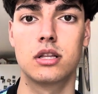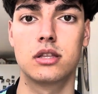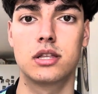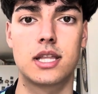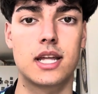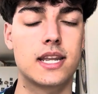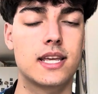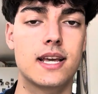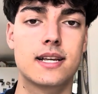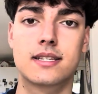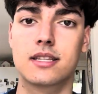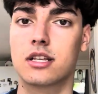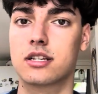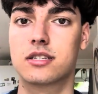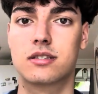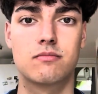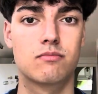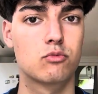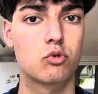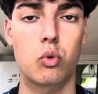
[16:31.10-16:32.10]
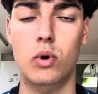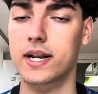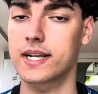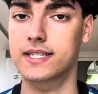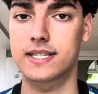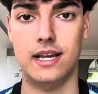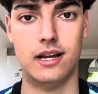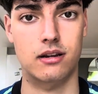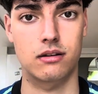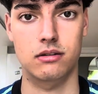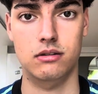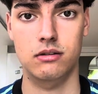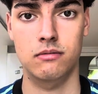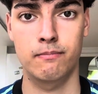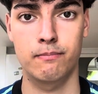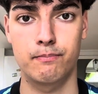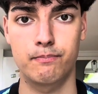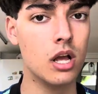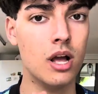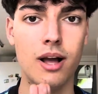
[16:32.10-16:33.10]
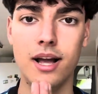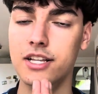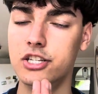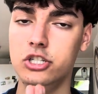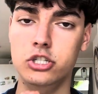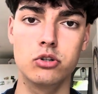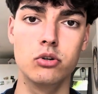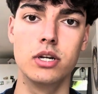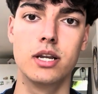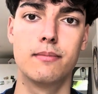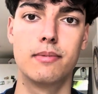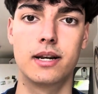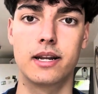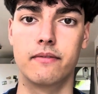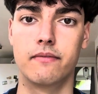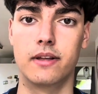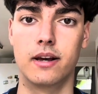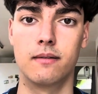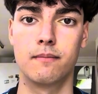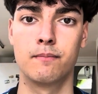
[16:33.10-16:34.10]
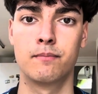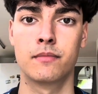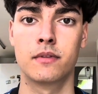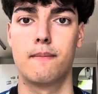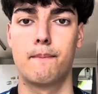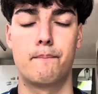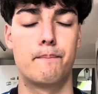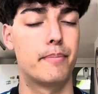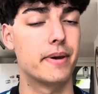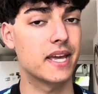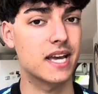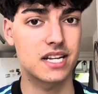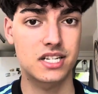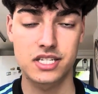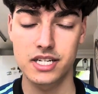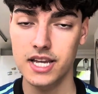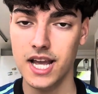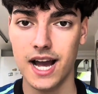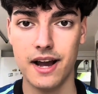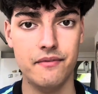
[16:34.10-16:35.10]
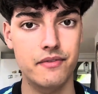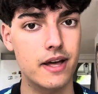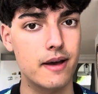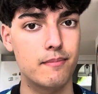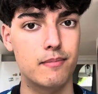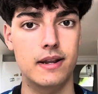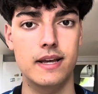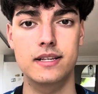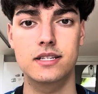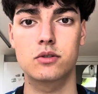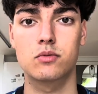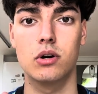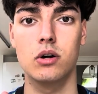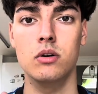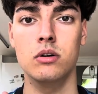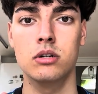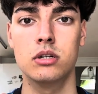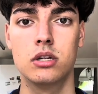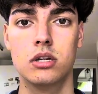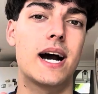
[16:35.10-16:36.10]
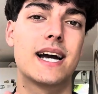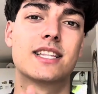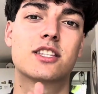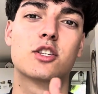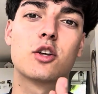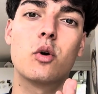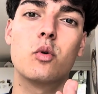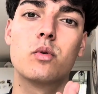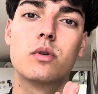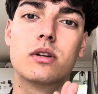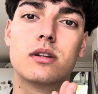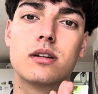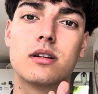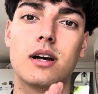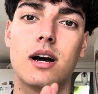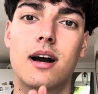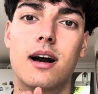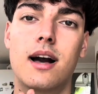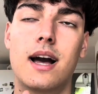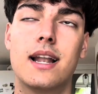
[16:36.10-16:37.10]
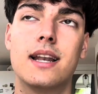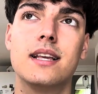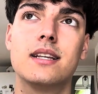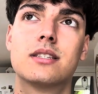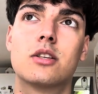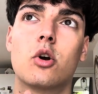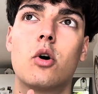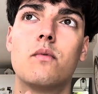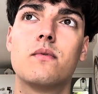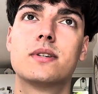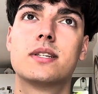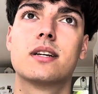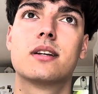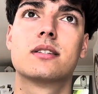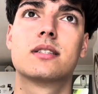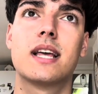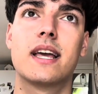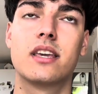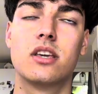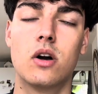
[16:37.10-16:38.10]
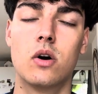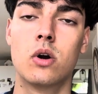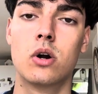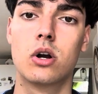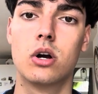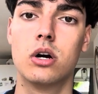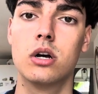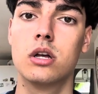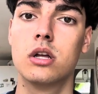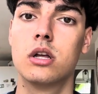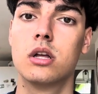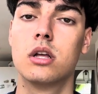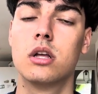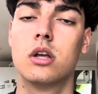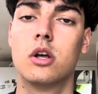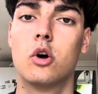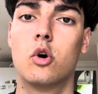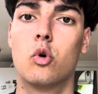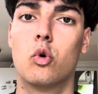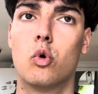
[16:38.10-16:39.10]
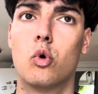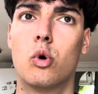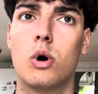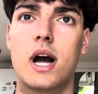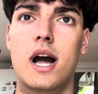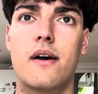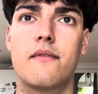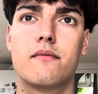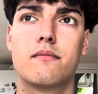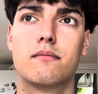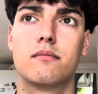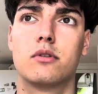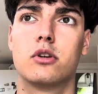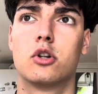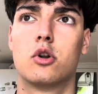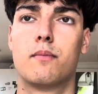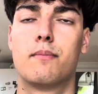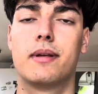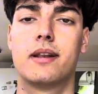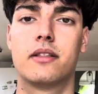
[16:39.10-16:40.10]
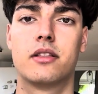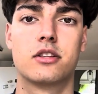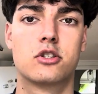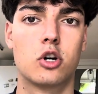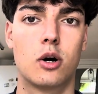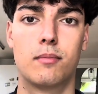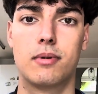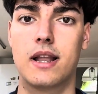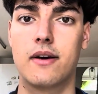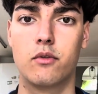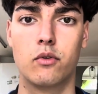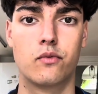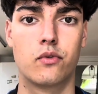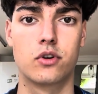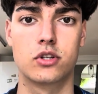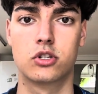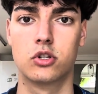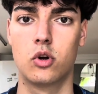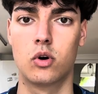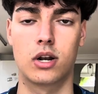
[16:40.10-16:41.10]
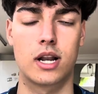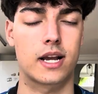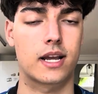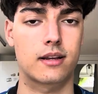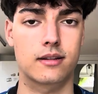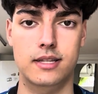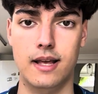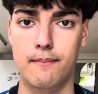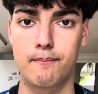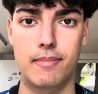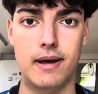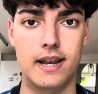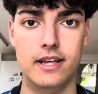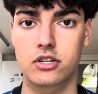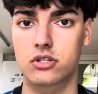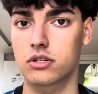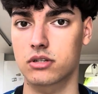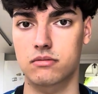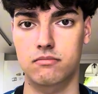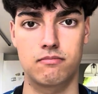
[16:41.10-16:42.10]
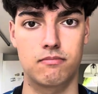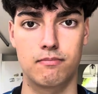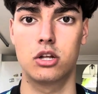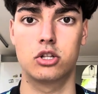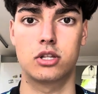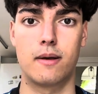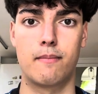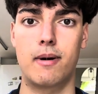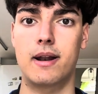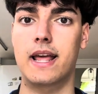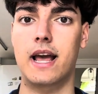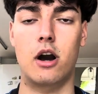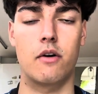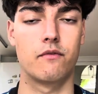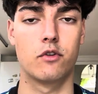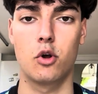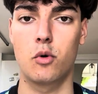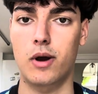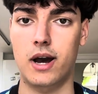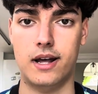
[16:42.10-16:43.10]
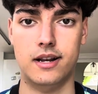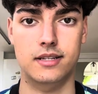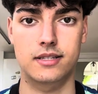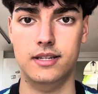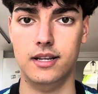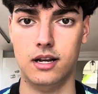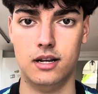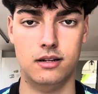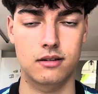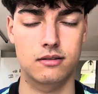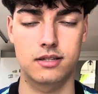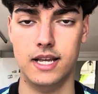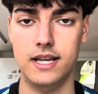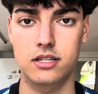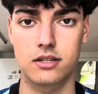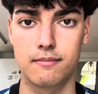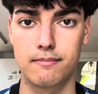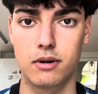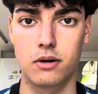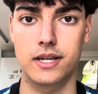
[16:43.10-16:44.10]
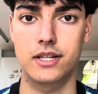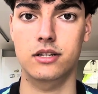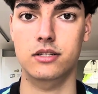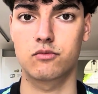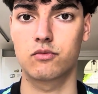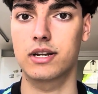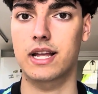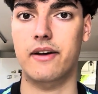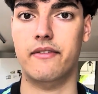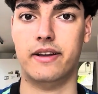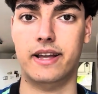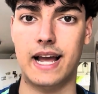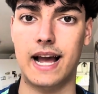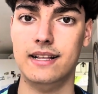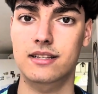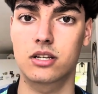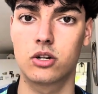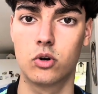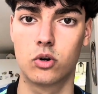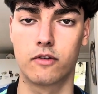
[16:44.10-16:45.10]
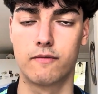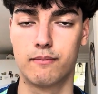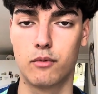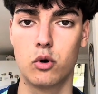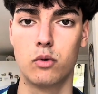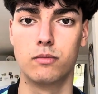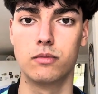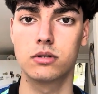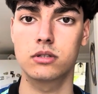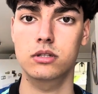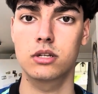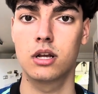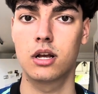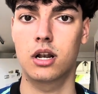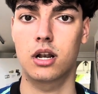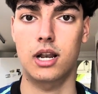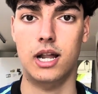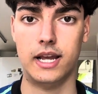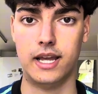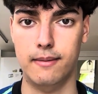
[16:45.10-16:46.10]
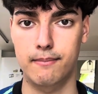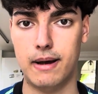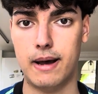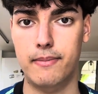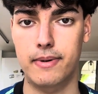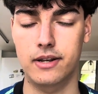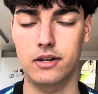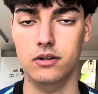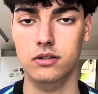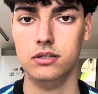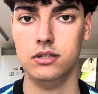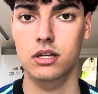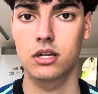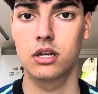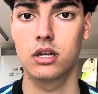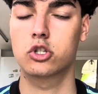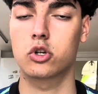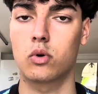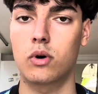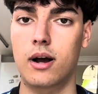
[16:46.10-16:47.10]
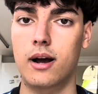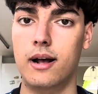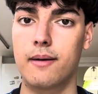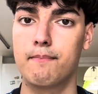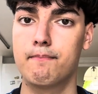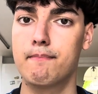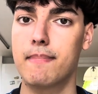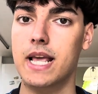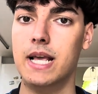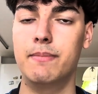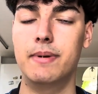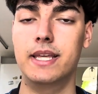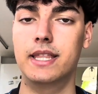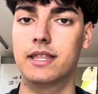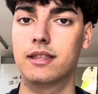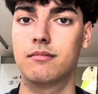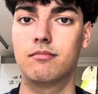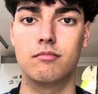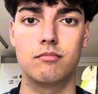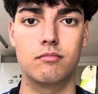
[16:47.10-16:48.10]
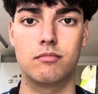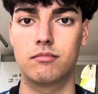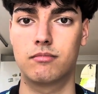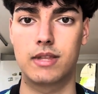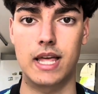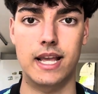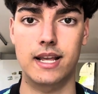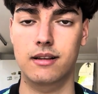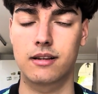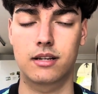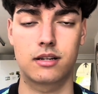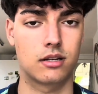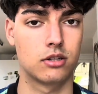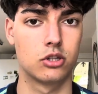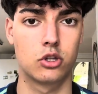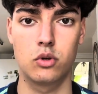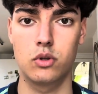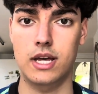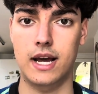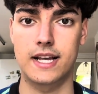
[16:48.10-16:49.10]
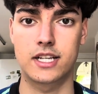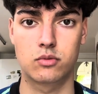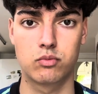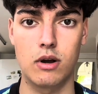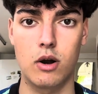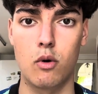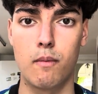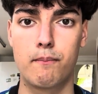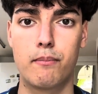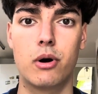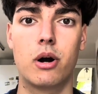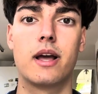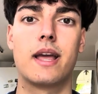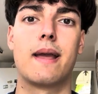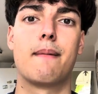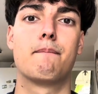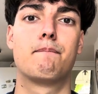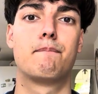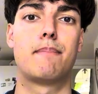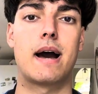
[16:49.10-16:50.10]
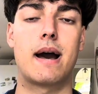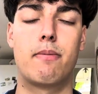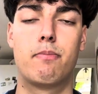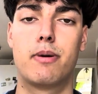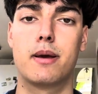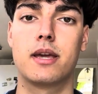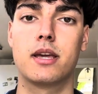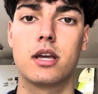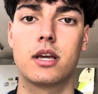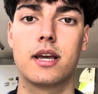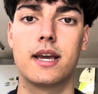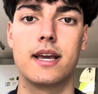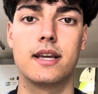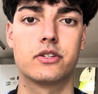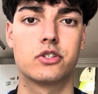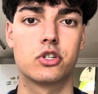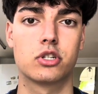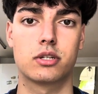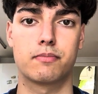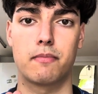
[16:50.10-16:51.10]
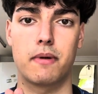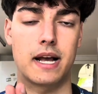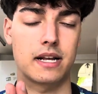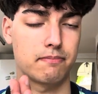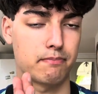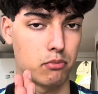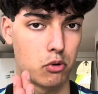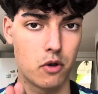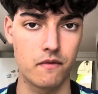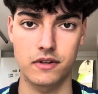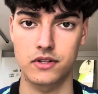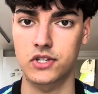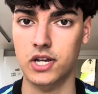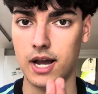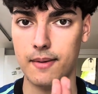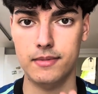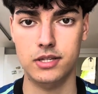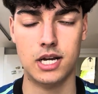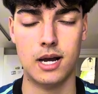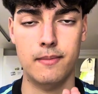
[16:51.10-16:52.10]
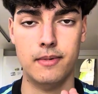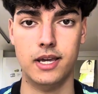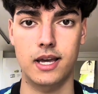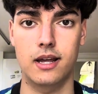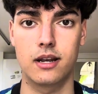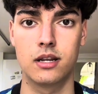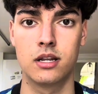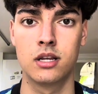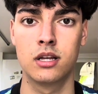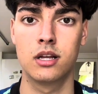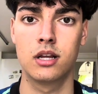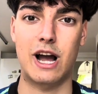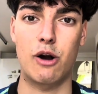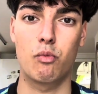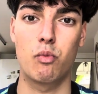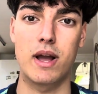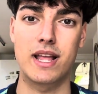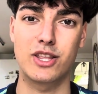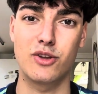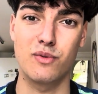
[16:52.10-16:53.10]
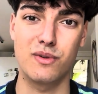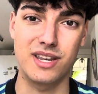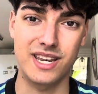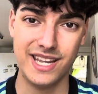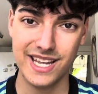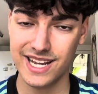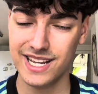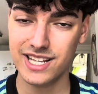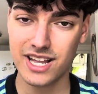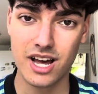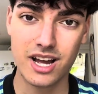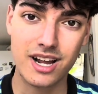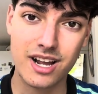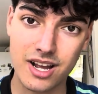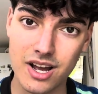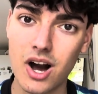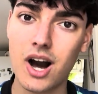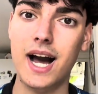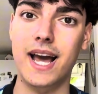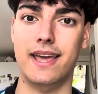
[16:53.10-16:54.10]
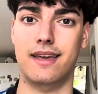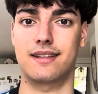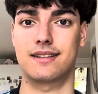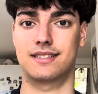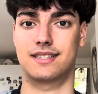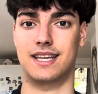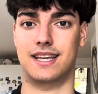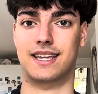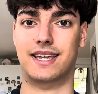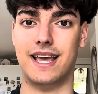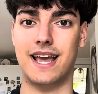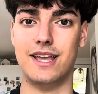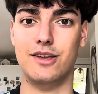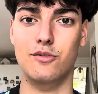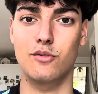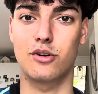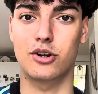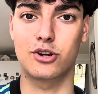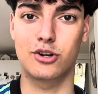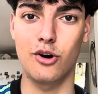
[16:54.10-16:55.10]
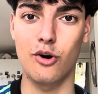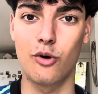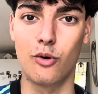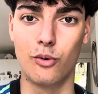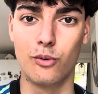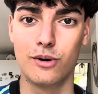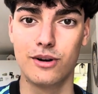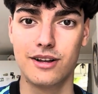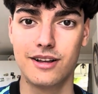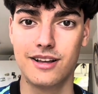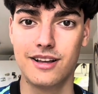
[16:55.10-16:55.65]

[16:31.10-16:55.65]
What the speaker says: than he is in the 22nd. I truly believe that. PSG have their plays as well, but I don't, at least obviously because they're younger or haven't, been at the top level for as long. Like Dembele out of nowhere had a sick season, but he doesn't really have a catalogue of moments like Mbappe does. So maybe they can do that as well. But Mbappe has proven time and time again that when you need a guy to get you a goal